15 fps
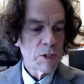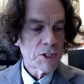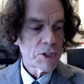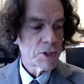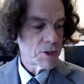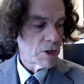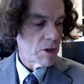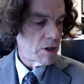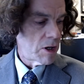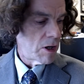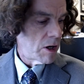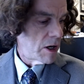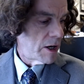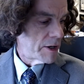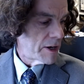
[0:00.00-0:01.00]
which is
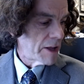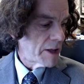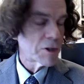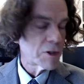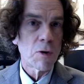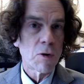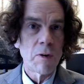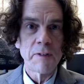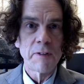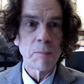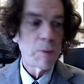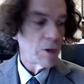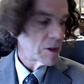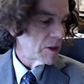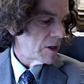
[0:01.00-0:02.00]
another
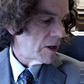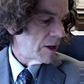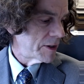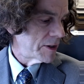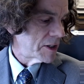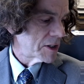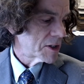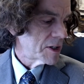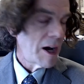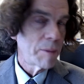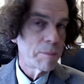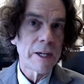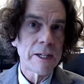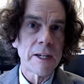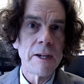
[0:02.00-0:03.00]
terrific book on this
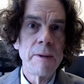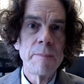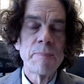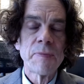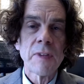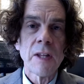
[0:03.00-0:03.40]
topic.